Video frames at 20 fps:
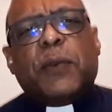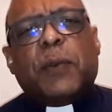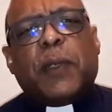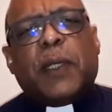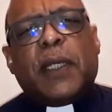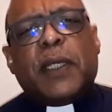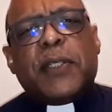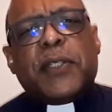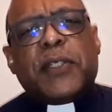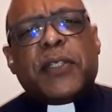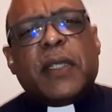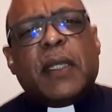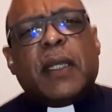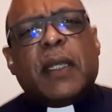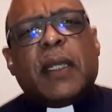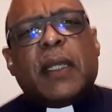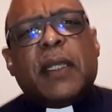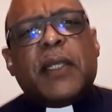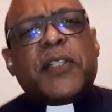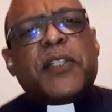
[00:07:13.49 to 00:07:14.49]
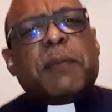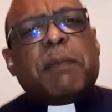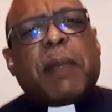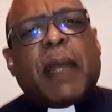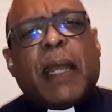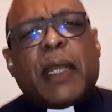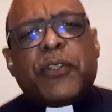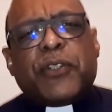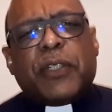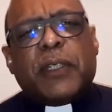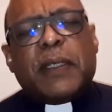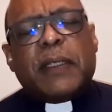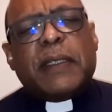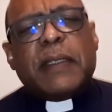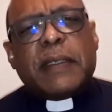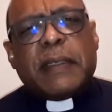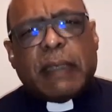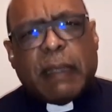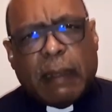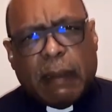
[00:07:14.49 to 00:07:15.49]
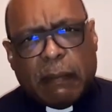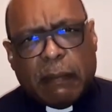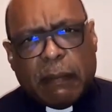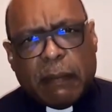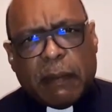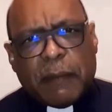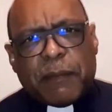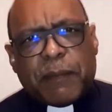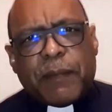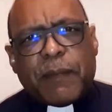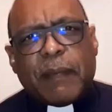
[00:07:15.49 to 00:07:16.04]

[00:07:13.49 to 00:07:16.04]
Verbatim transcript: towards his passion and death.